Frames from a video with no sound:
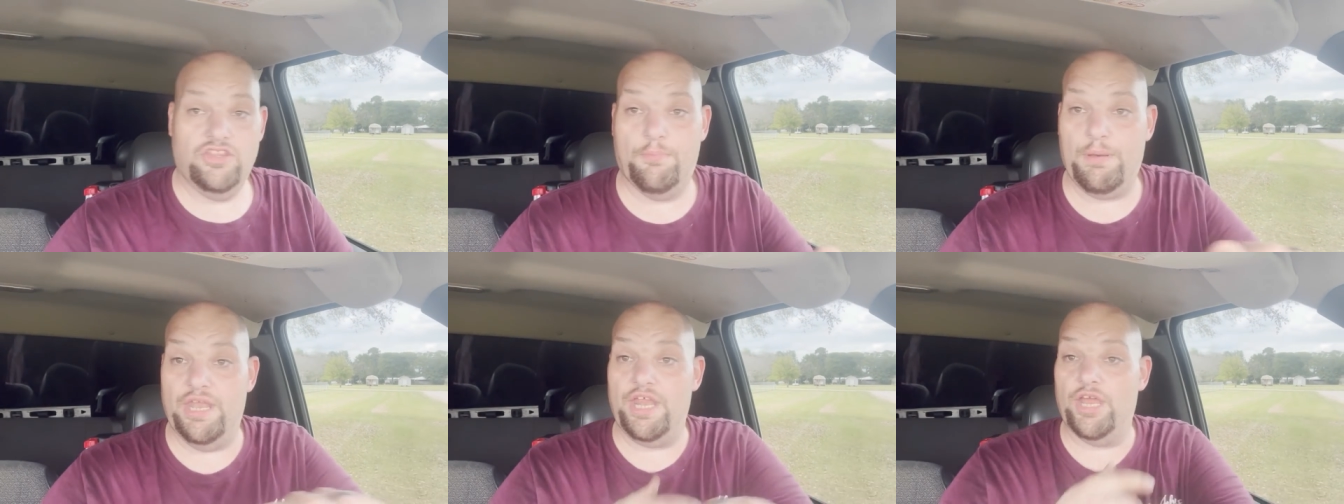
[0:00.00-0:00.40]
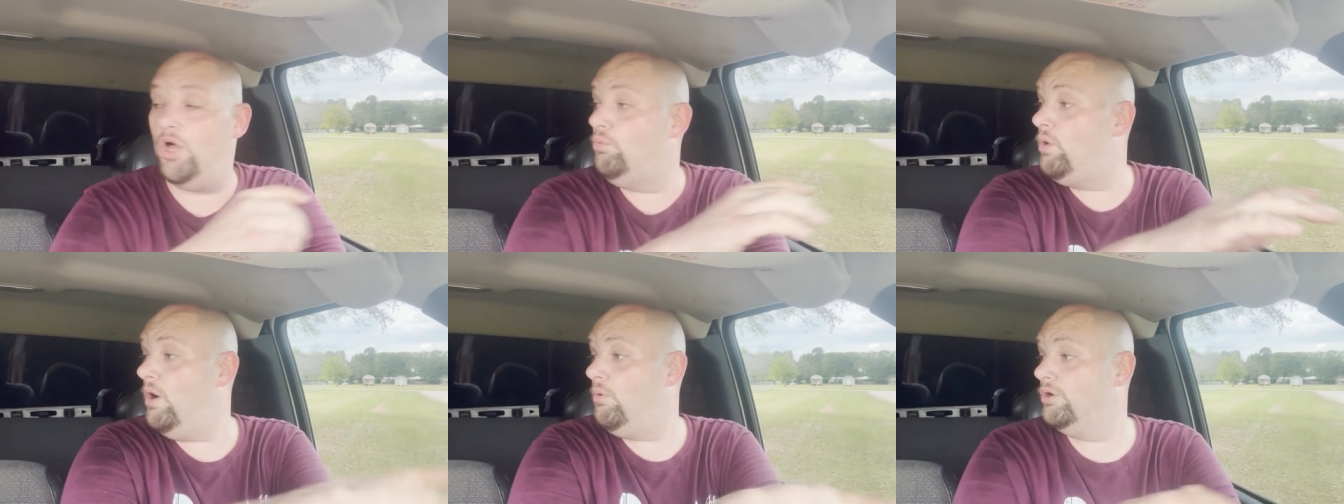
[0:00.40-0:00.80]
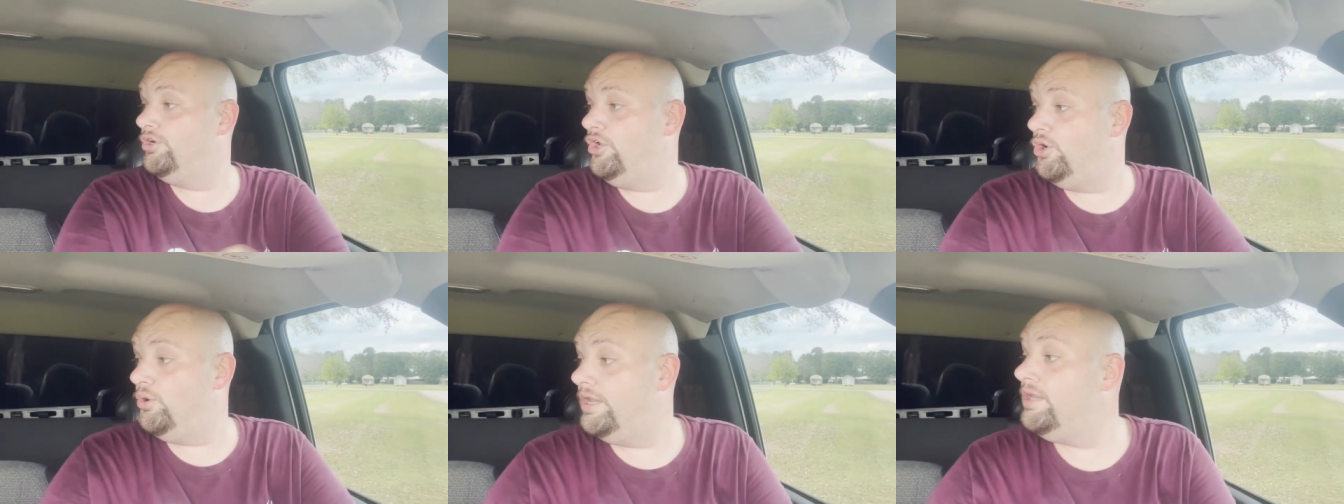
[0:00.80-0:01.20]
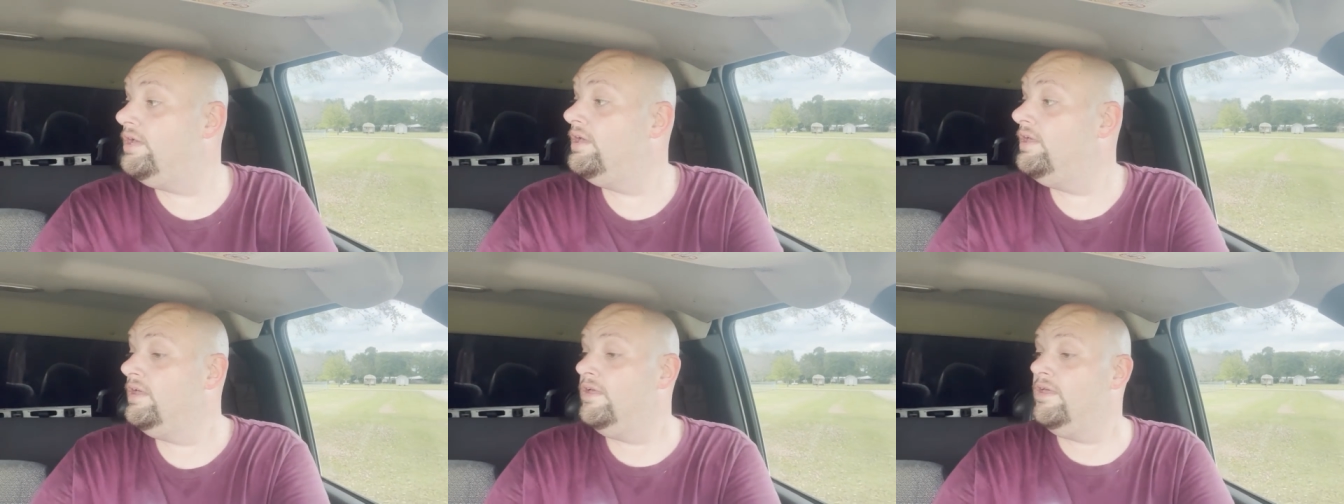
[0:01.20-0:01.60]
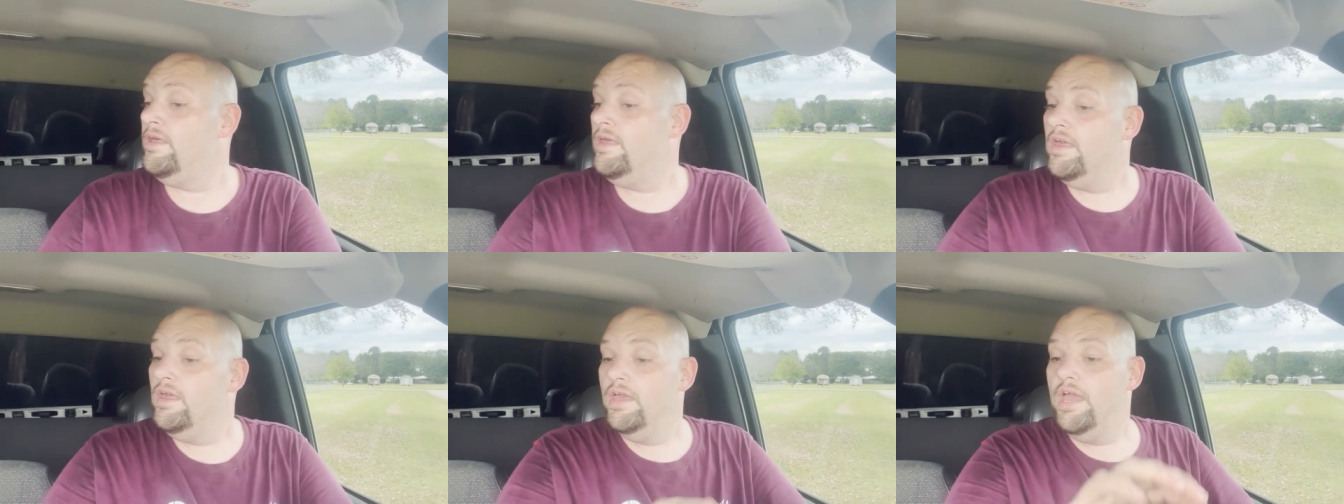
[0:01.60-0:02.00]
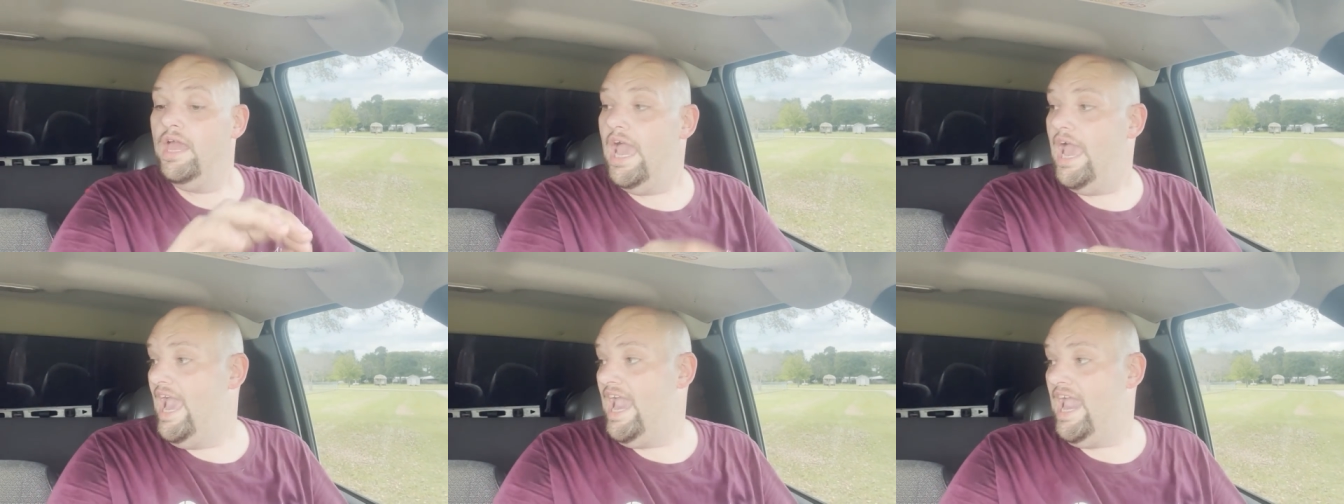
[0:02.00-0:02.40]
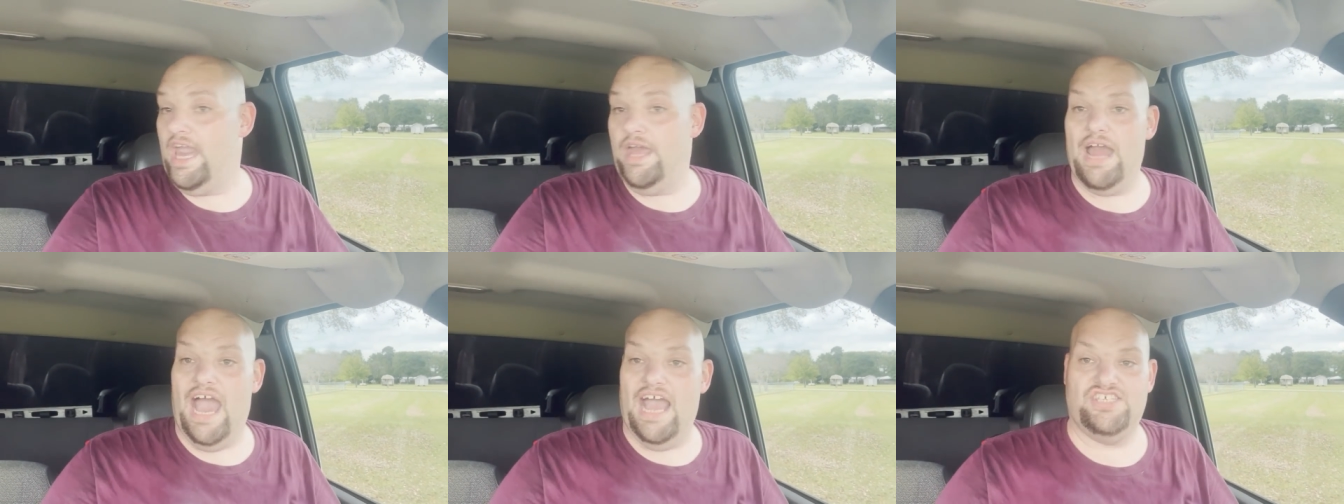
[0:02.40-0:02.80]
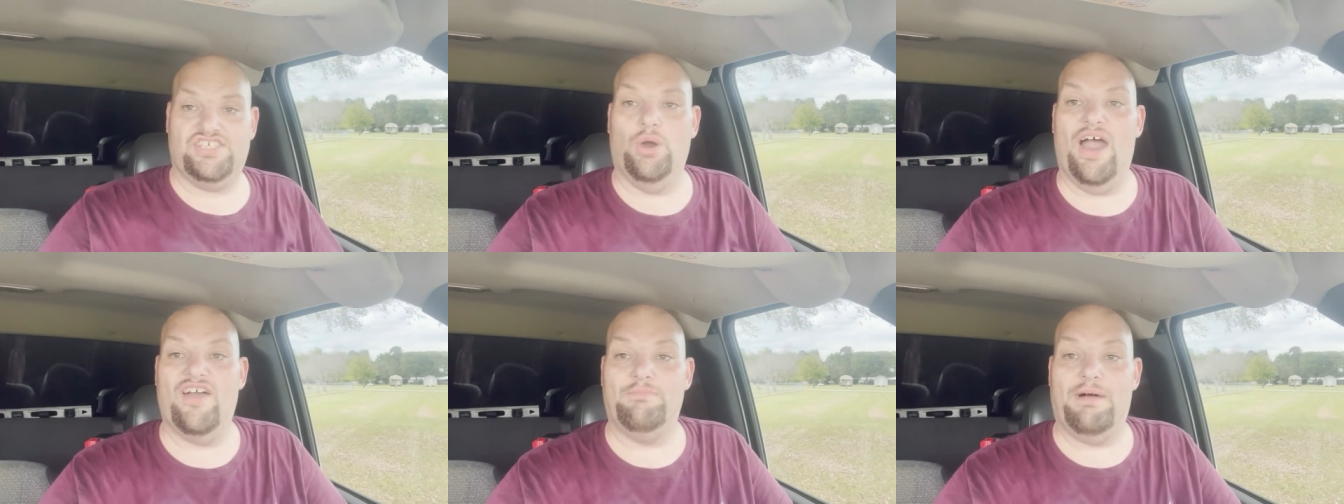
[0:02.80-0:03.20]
depending on what we're doing. And I still have